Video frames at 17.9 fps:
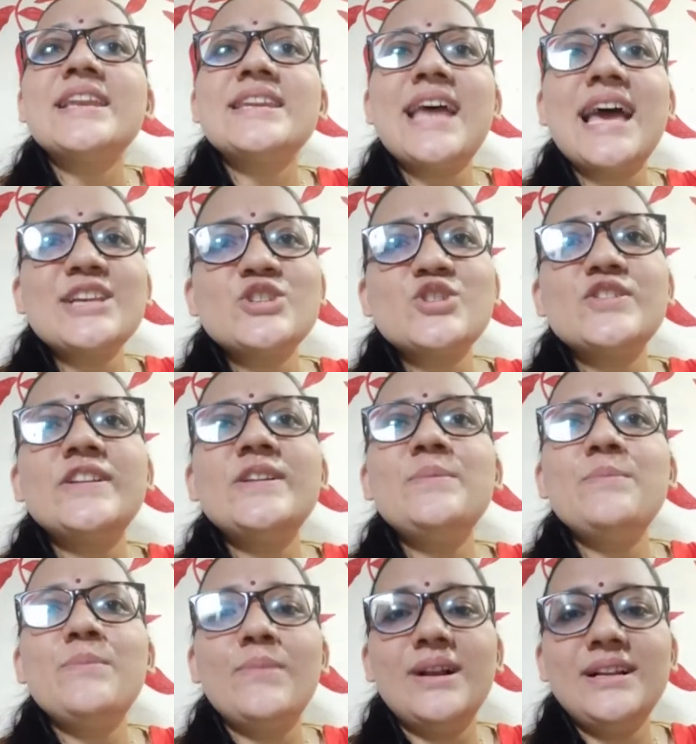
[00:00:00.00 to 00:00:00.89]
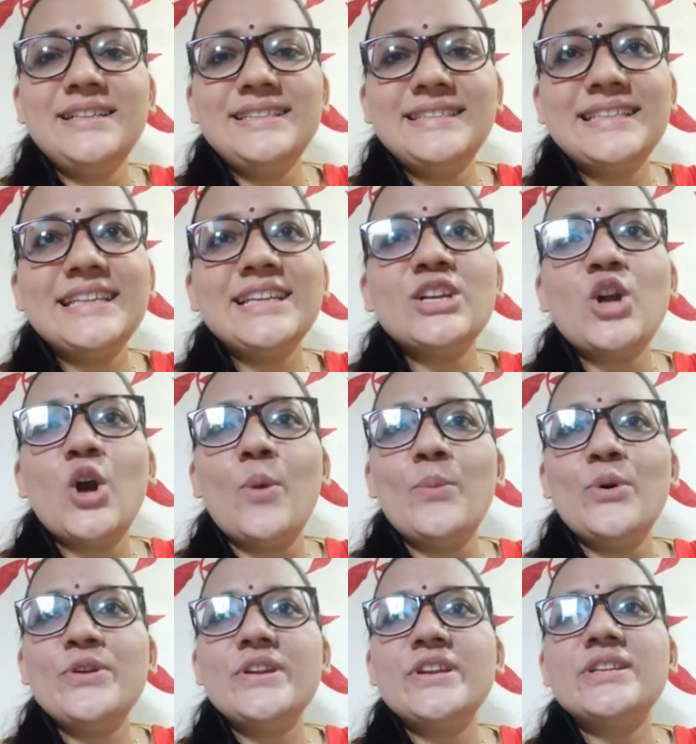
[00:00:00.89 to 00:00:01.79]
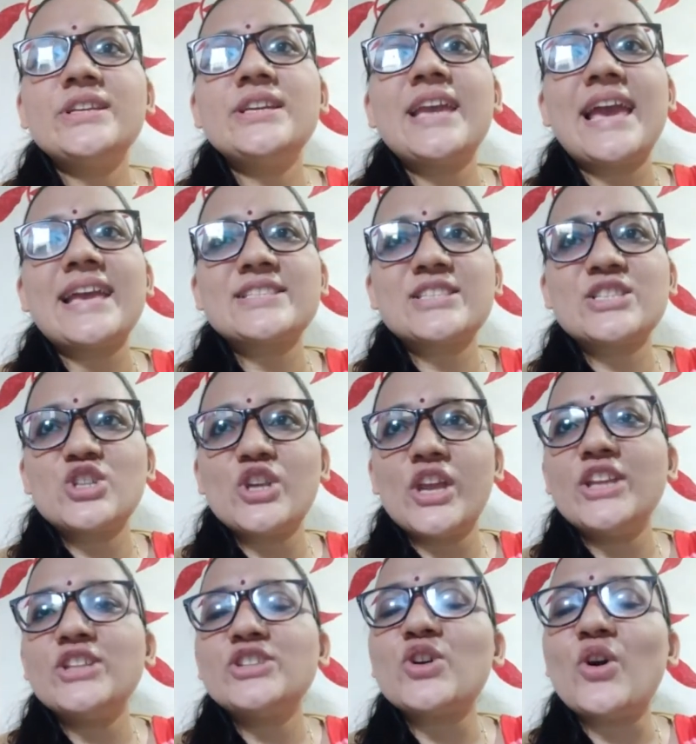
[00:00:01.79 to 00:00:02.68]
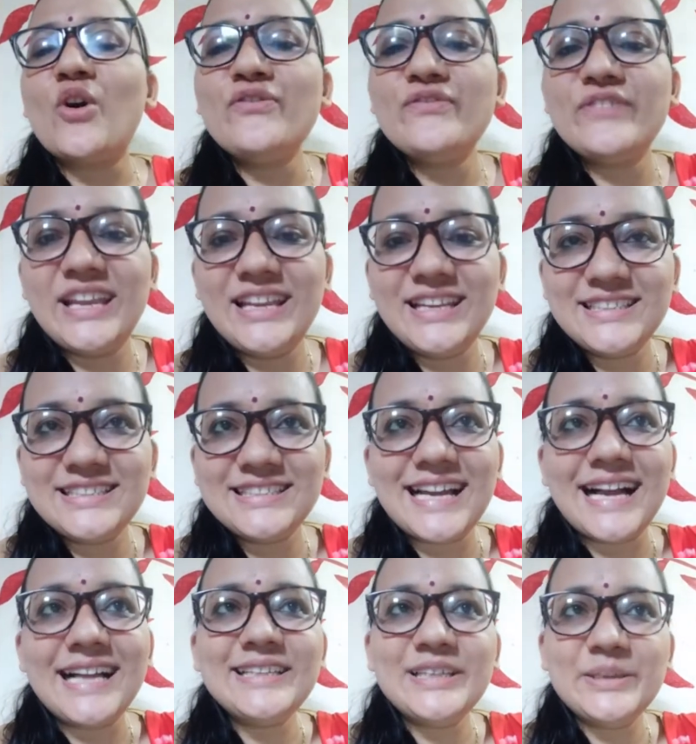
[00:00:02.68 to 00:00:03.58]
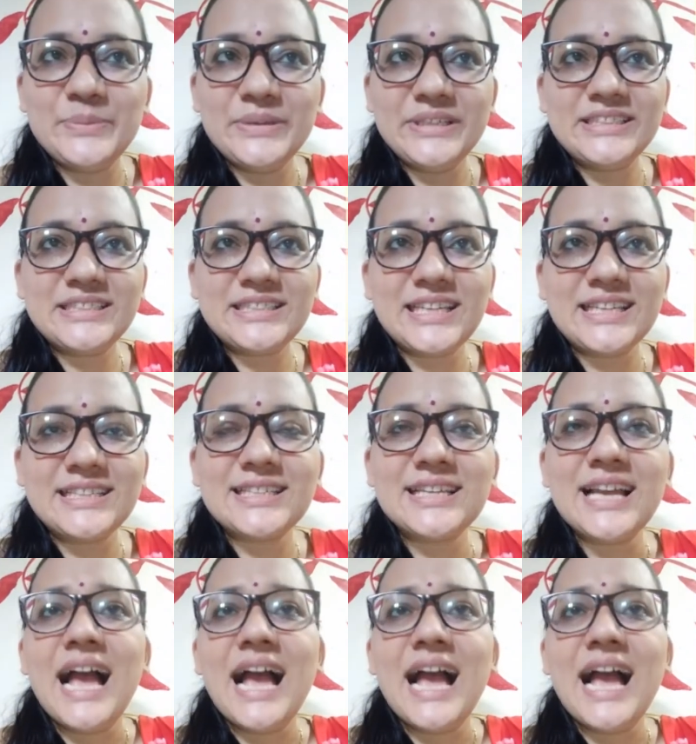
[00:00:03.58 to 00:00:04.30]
National Multi Commodity Exchange of India Limited,